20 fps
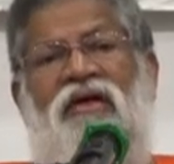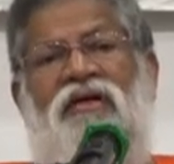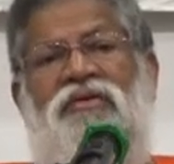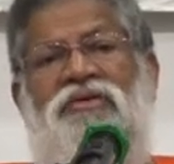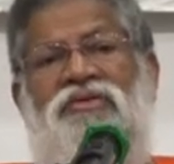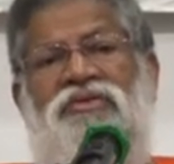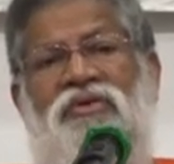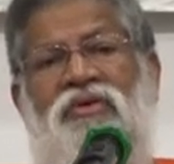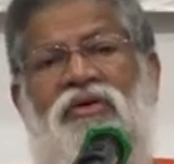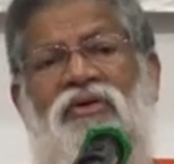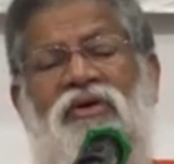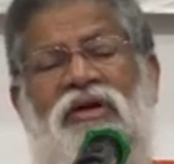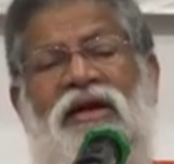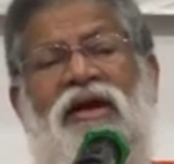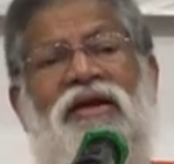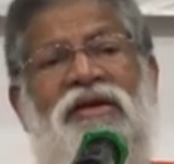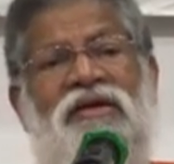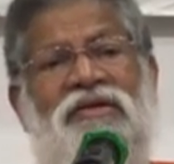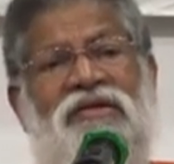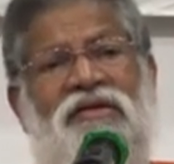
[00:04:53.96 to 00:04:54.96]
So
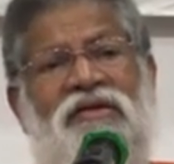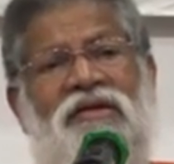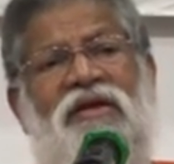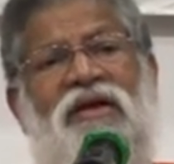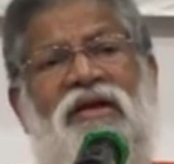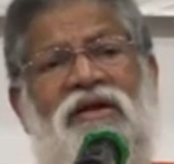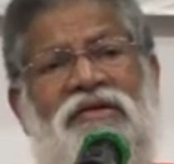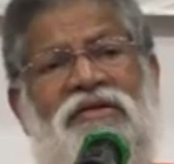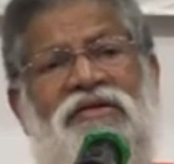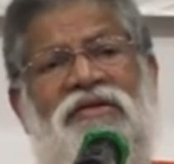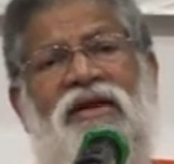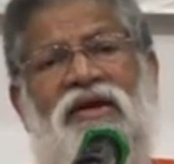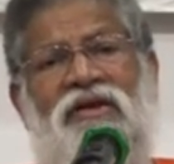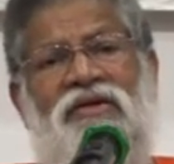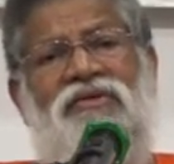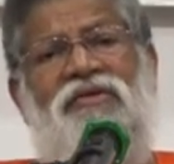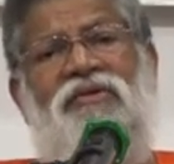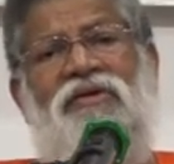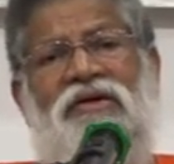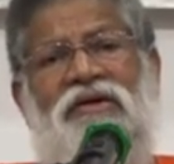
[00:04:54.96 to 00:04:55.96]
let us try
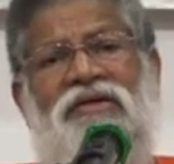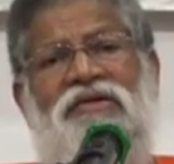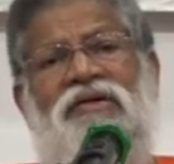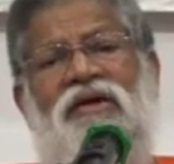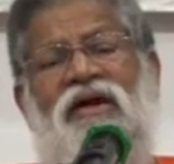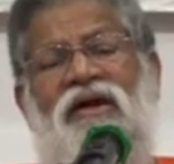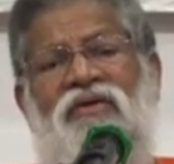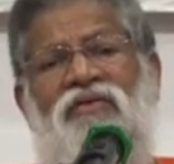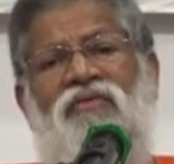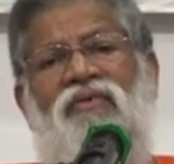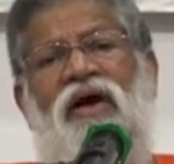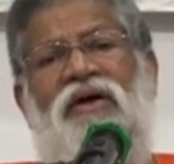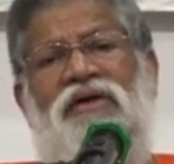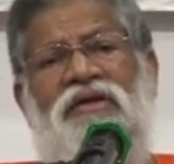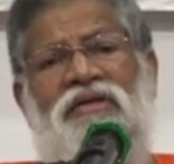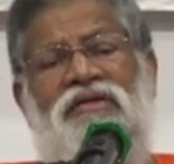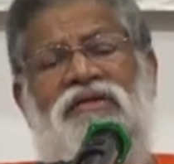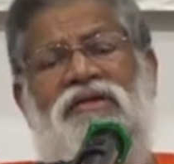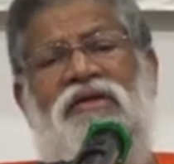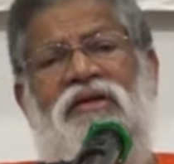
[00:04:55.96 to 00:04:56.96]
to understand what
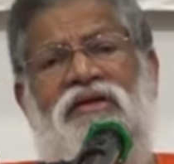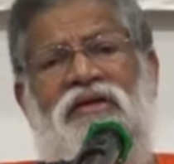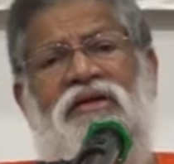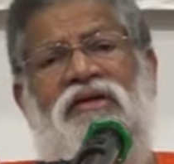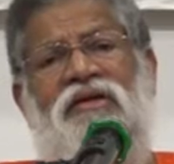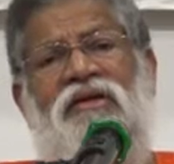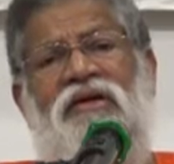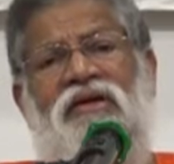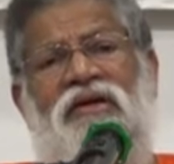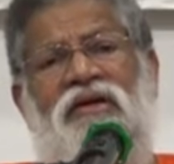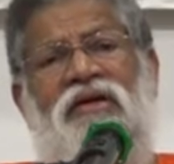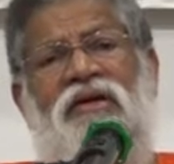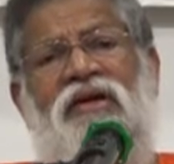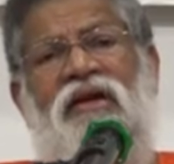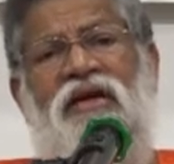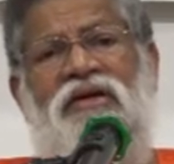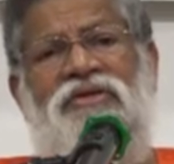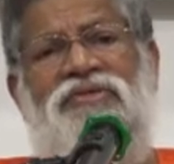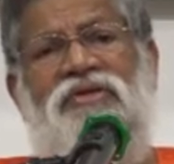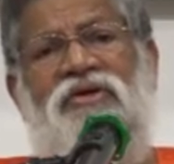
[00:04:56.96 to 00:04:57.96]
is the
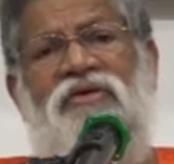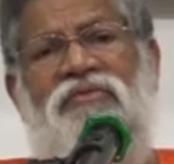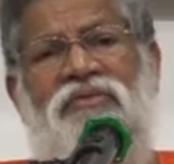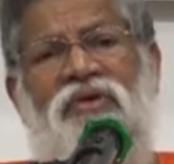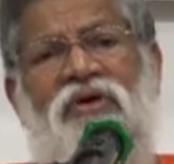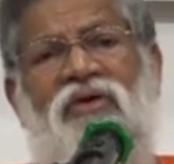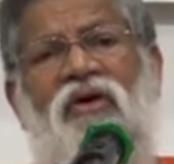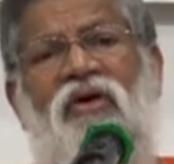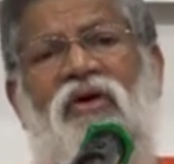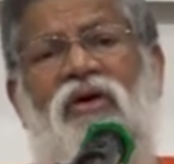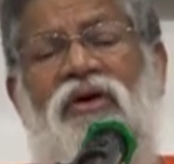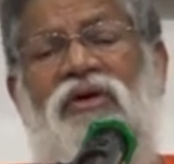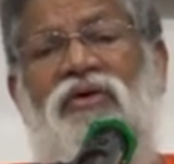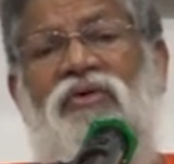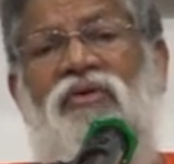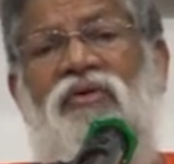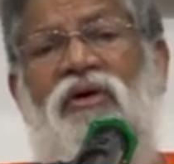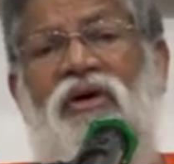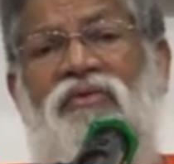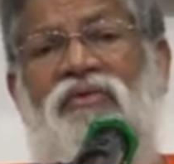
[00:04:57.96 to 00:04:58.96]
nature of the God
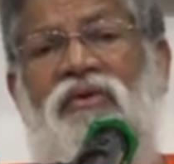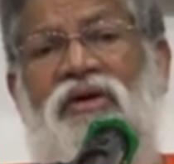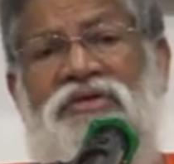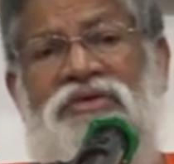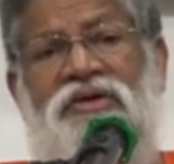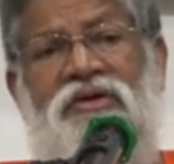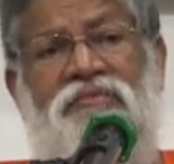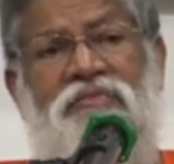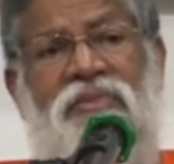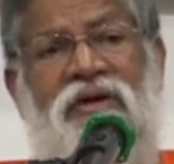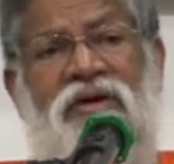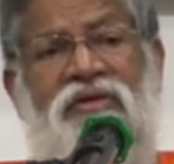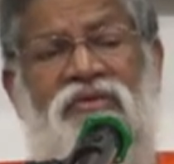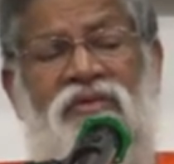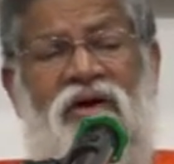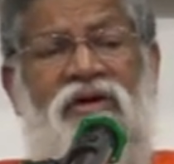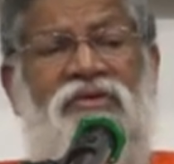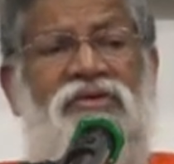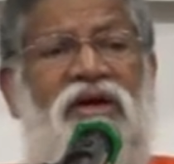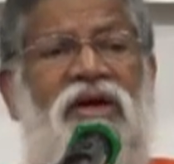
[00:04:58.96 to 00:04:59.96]
who are worshipping, we
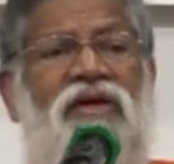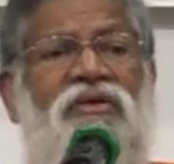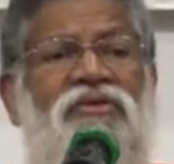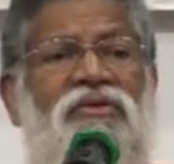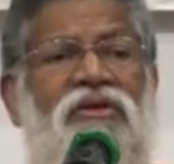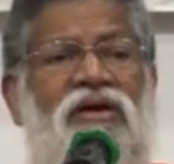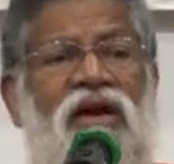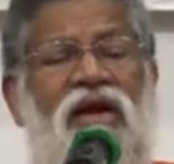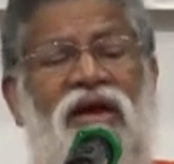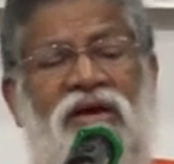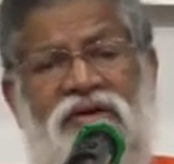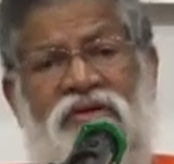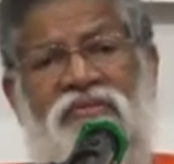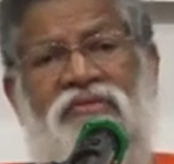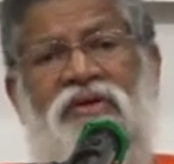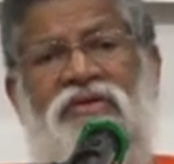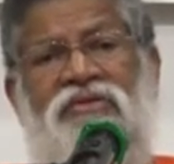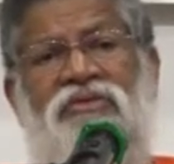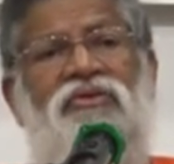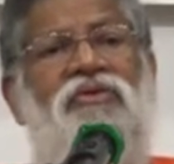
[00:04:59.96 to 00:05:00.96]
are trying to relate
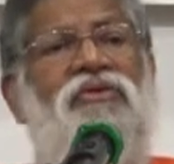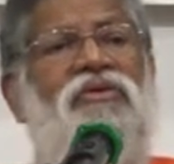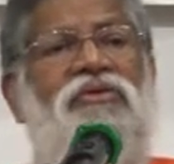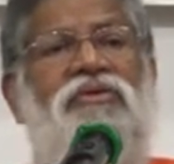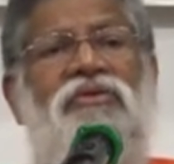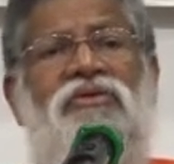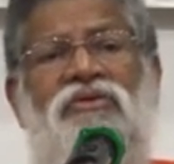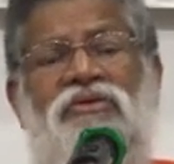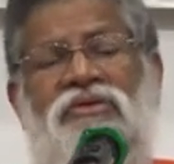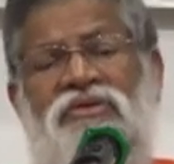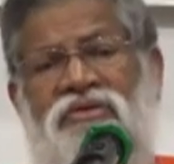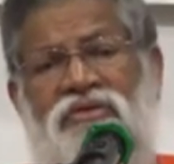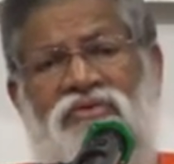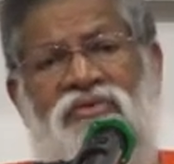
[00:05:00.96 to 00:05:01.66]
with, who controls the